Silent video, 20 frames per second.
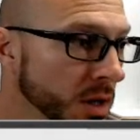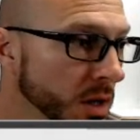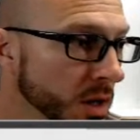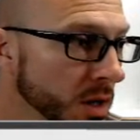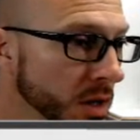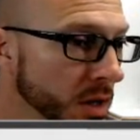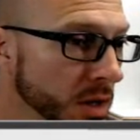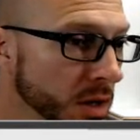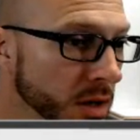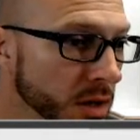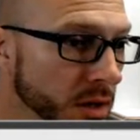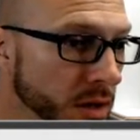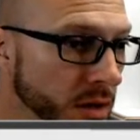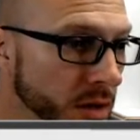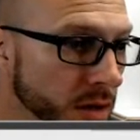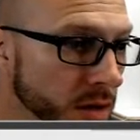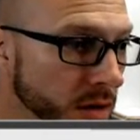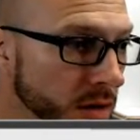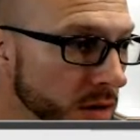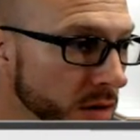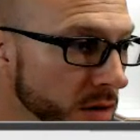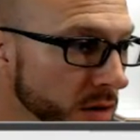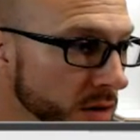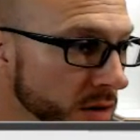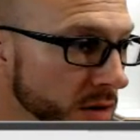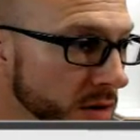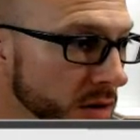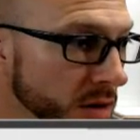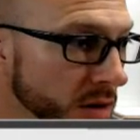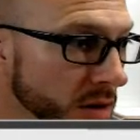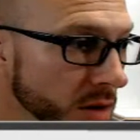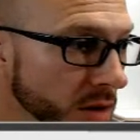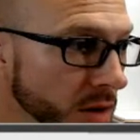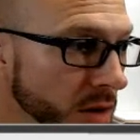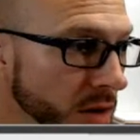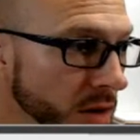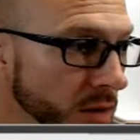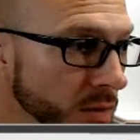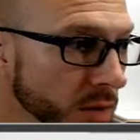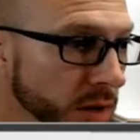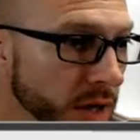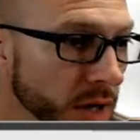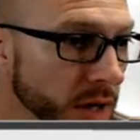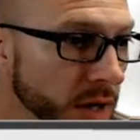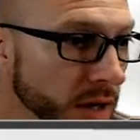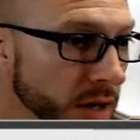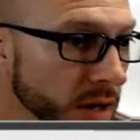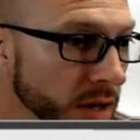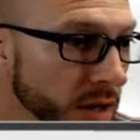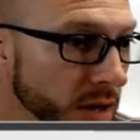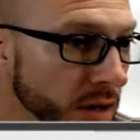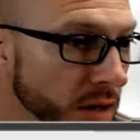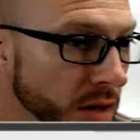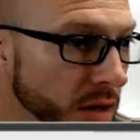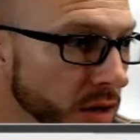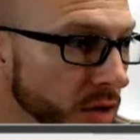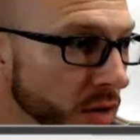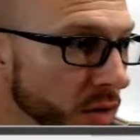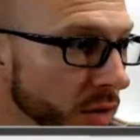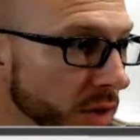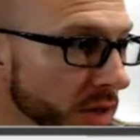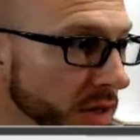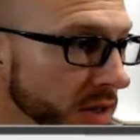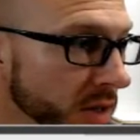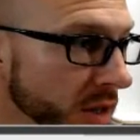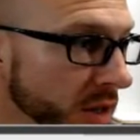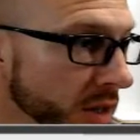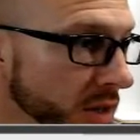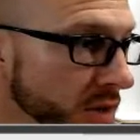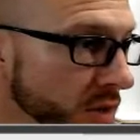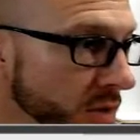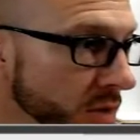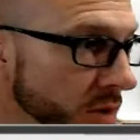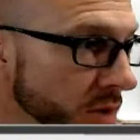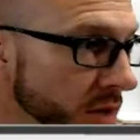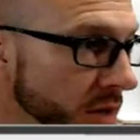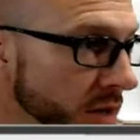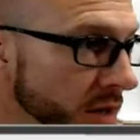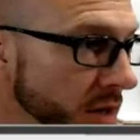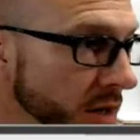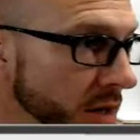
Here, let's see. We got the USA squad.